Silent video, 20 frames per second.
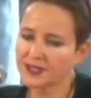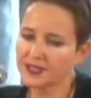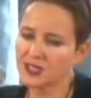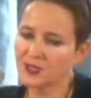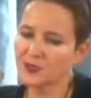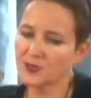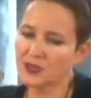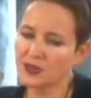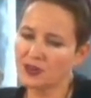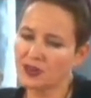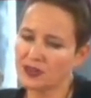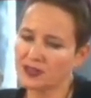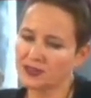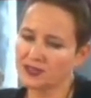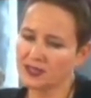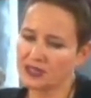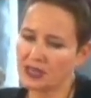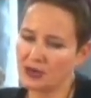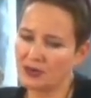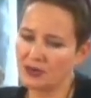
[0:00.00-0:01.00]
This is
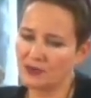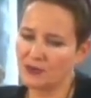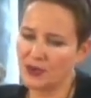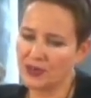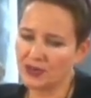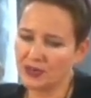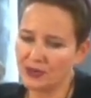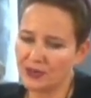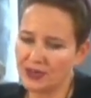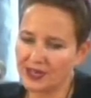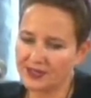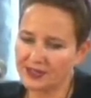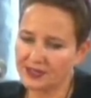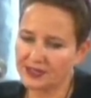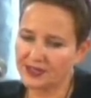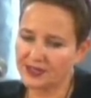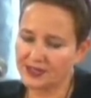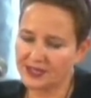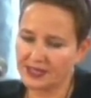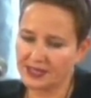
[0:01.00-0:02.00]
because in our
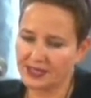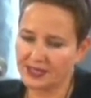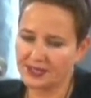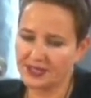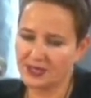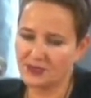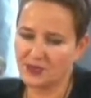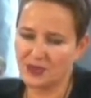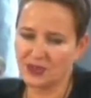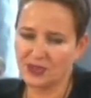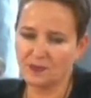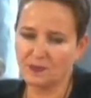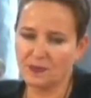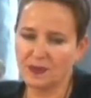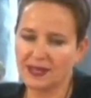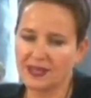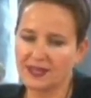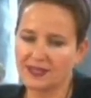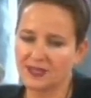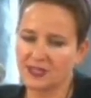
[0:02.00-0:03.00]
work-oriented society,
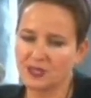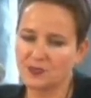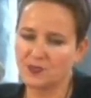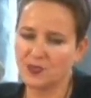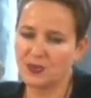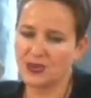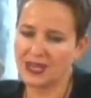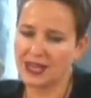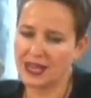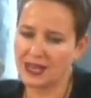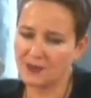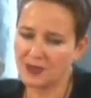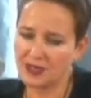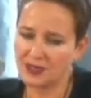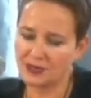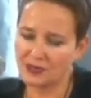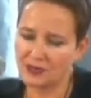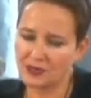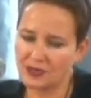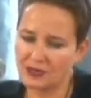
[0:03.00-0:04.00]
work plays a
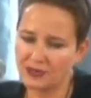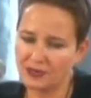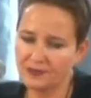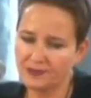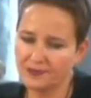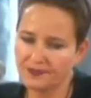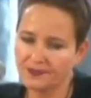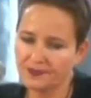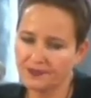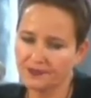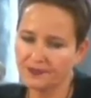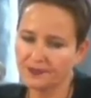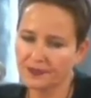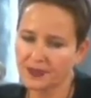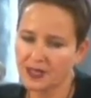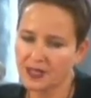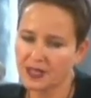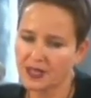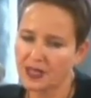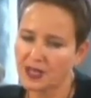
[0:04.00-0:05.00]
preeminent role.
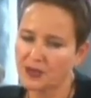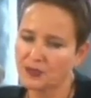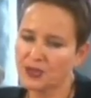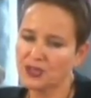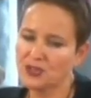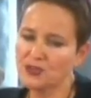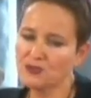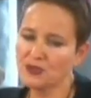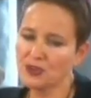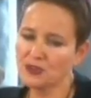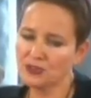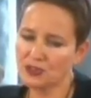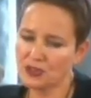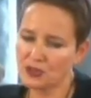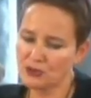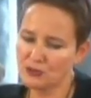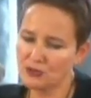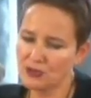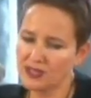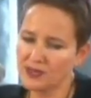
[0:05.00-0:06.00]
We do not
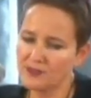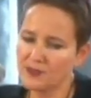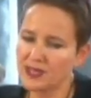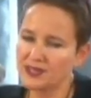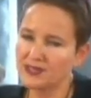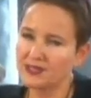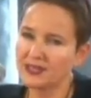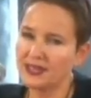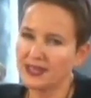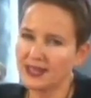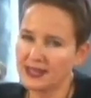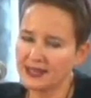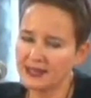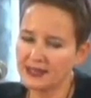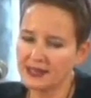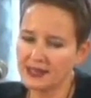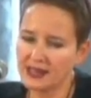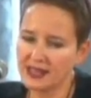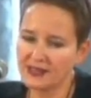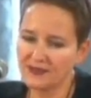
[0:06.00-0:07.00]
only
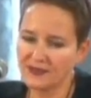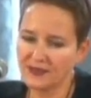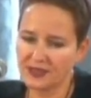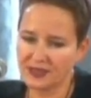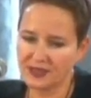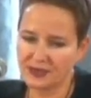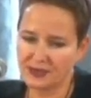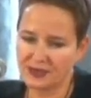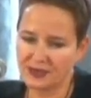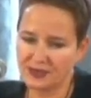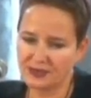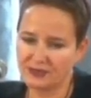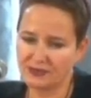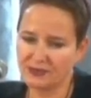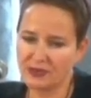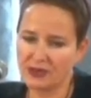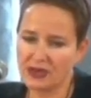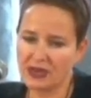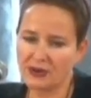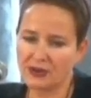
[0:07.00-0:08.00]
maintain a livelihood
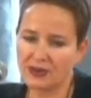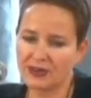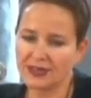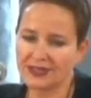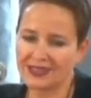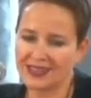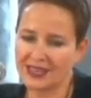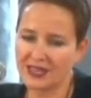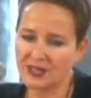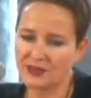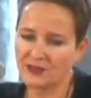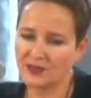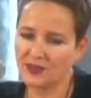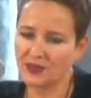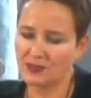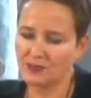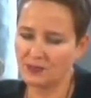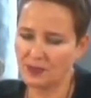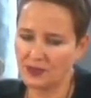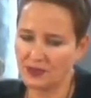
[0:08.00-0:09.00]
through our
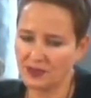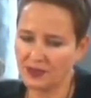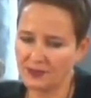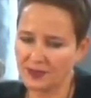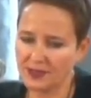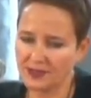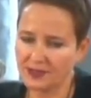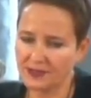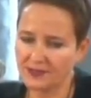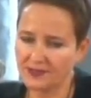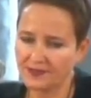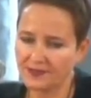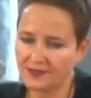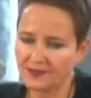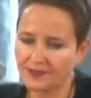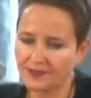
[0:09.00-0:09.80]
gainful employment.